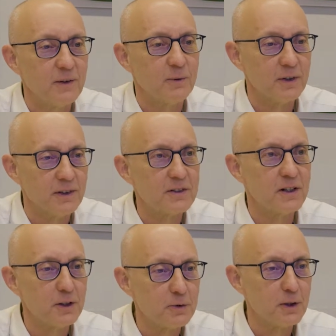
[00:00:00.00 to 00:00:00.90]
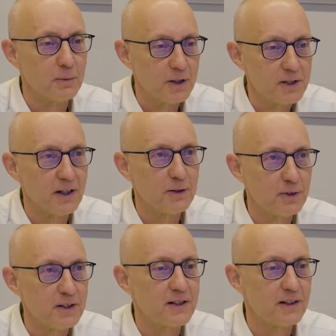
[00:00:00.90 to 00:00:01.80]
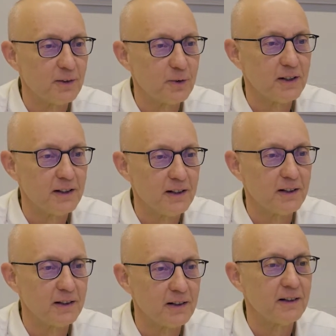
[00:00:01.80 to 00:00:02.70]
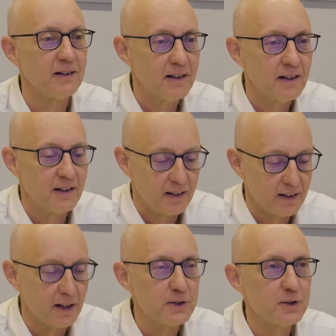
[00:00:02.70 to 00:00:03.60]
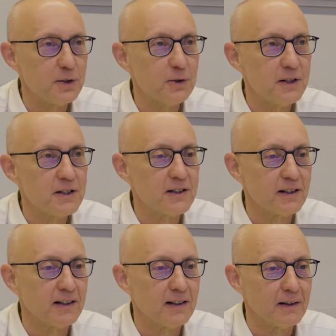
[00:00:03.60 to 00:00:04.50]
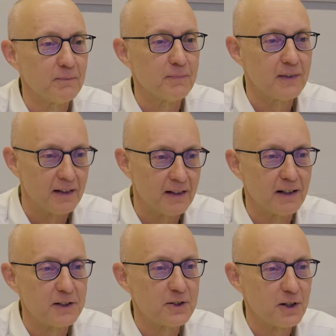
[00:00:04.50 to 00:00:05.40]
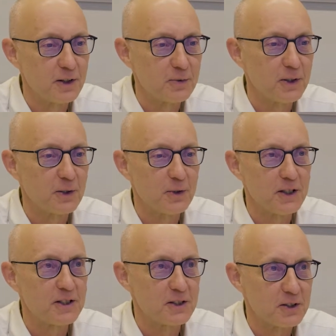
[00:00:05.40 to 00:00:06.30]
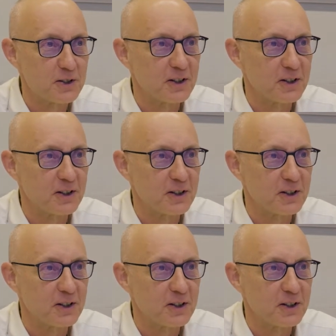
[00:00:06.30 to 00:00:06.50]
Well, thank you very much, Evert. Really nice to do this, and let's start with the questions.